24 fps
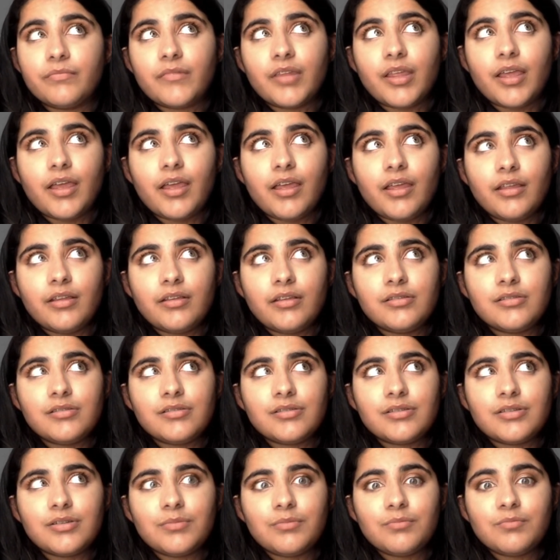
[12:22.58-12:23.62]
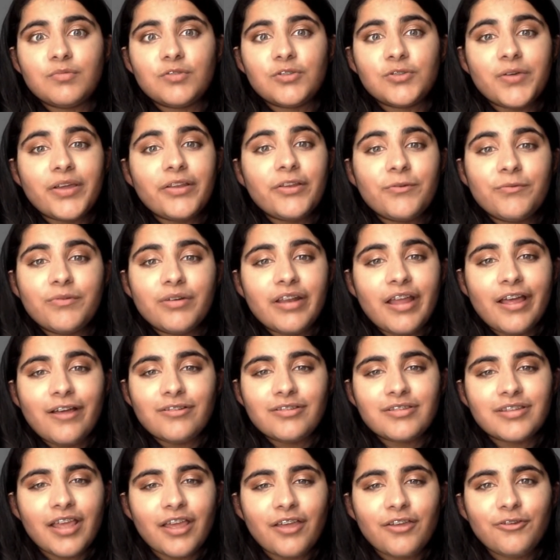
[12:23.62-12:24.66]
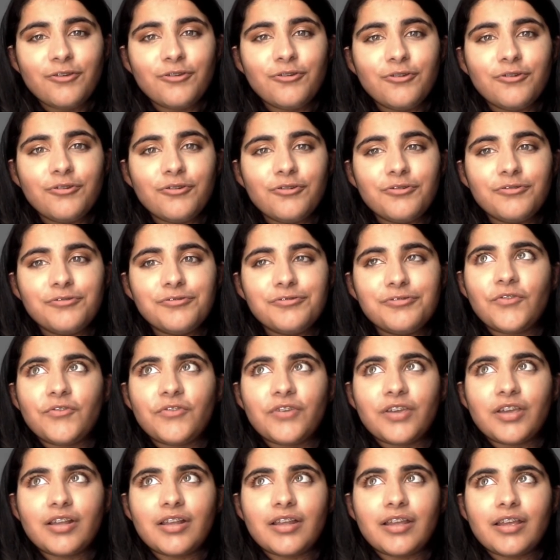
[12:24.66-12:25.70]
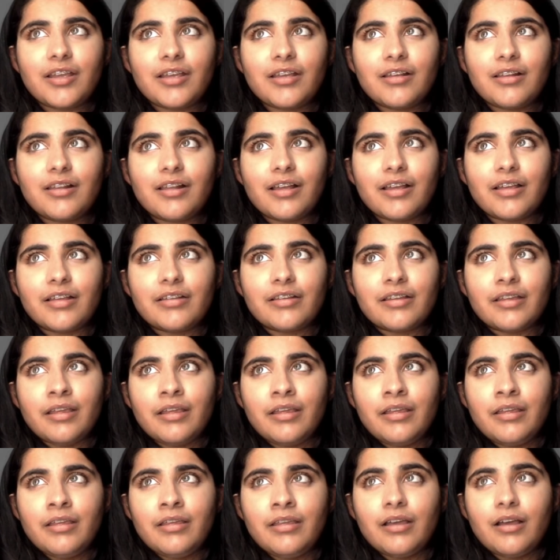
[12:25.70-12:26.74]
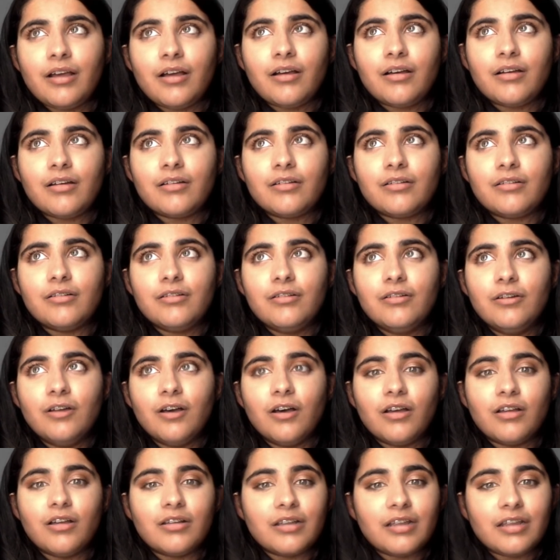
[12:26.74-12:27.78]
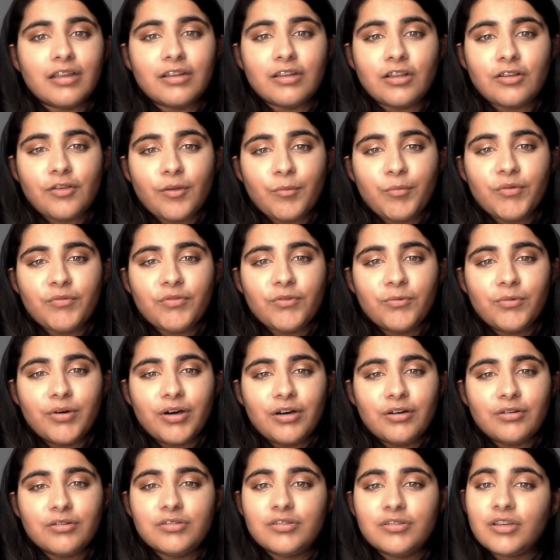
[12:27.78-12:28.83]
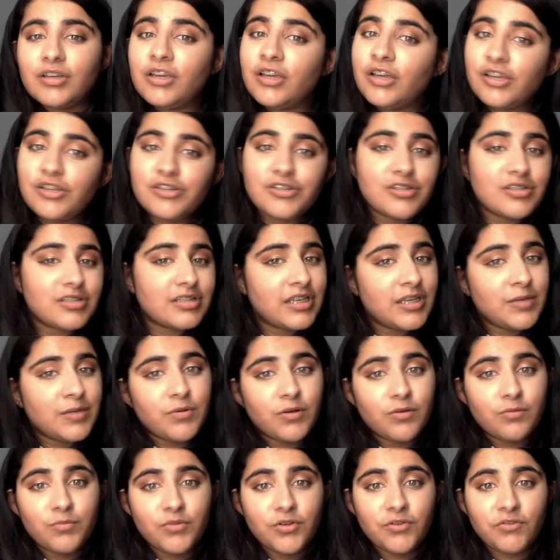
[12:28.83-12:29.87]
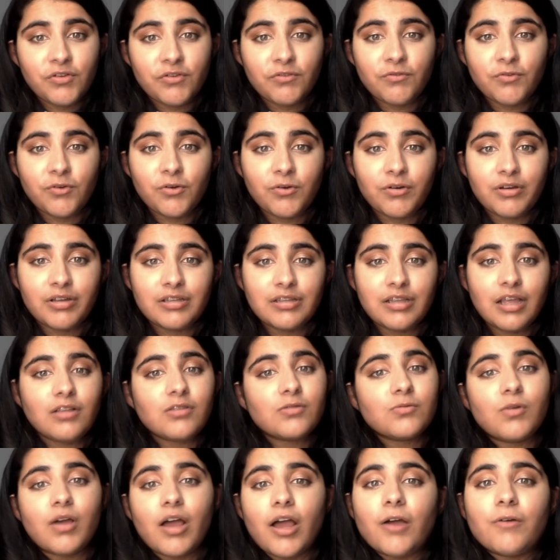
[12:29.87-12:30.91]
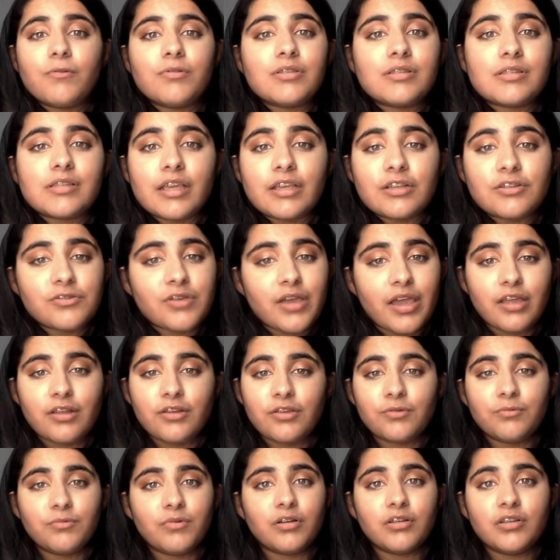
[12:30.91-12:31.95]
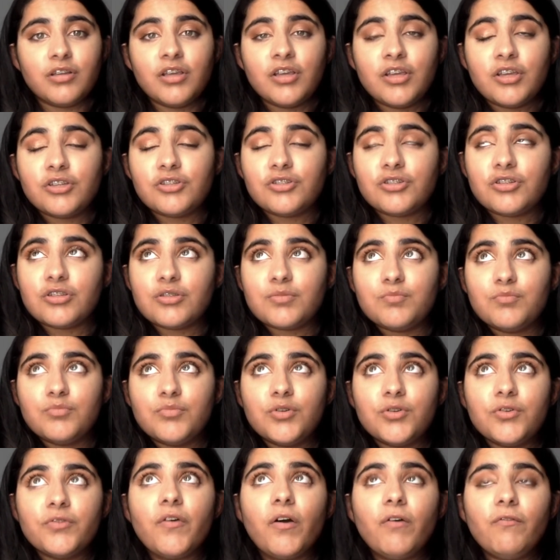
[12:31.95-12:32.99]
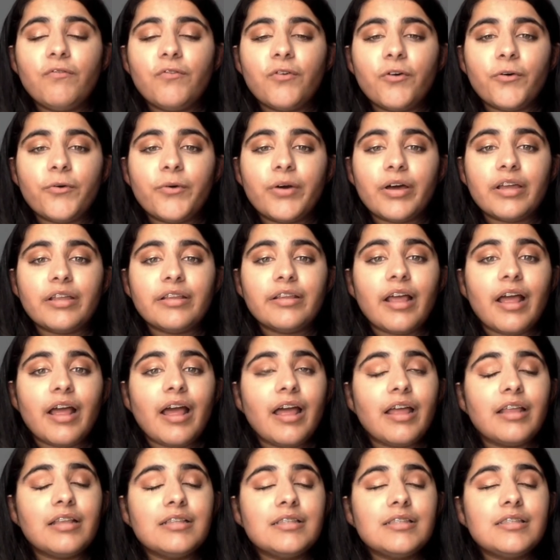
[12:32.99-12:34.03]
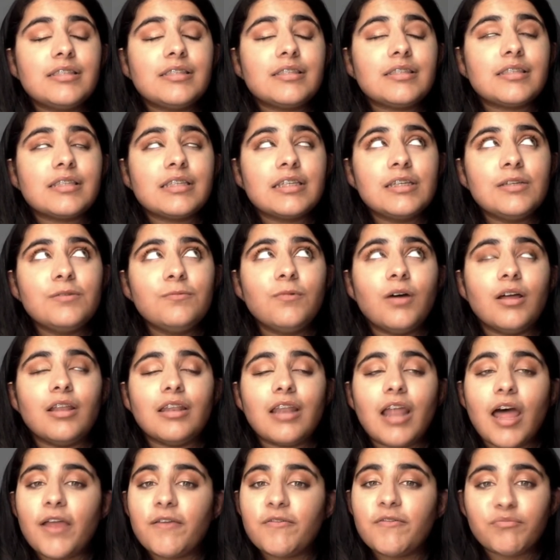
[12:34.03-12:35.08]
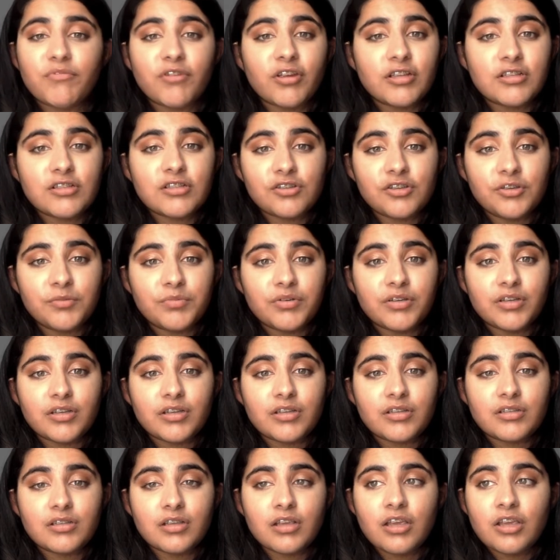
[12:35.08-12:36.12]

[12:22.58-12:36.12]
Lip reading: And to anyone out there who's feeling like they are not in the top of the world, just keep on moving forward. That's what I would say to anyone. Just move on forward and see what life brings you, because